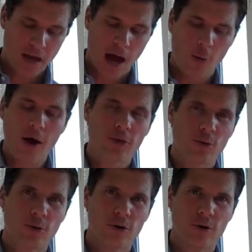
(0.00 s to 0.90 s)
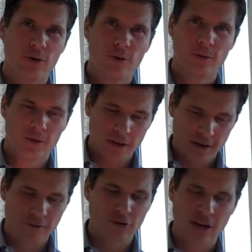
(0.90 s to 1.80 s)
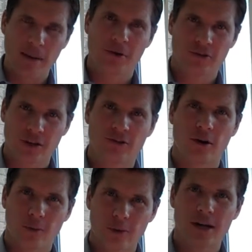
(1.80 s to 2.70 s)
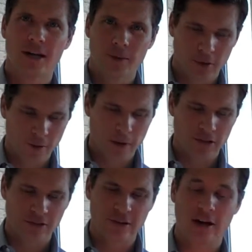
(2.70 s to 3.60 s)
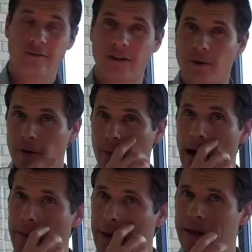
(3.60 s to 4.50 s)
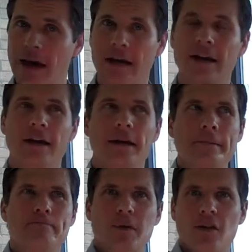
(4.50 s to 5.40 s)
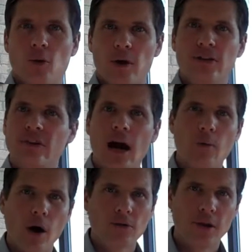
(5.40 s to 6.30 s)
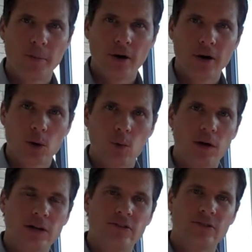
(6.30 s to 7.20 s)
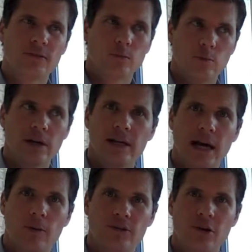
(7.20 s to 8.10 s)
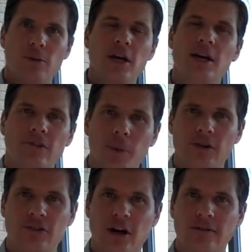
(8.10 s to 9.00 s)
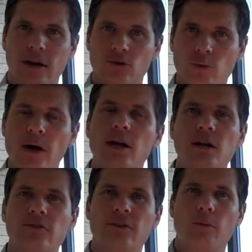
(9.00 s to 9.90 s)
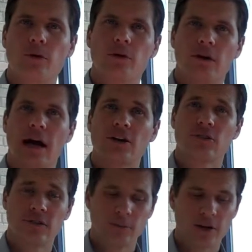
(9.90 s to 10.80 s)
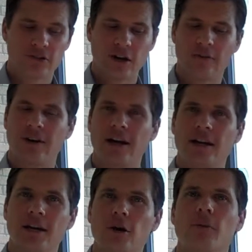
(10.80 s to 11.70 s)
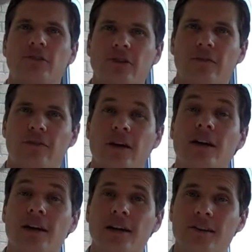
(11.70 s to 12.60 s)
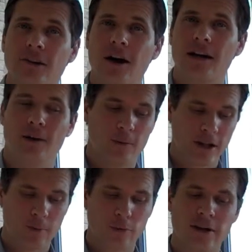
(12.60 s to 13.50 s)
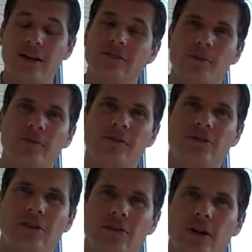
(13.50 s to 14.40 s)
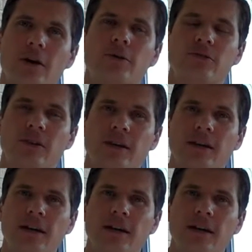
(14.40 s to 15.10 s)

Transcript: went through the different chapters and I started reading the book myself, and it reminded me that the reason I wrote the book was really I was communicating to myself. I was writing notes that were actually to myself, and I can hear myself thinking and talking while I'm reading some of these different notes, and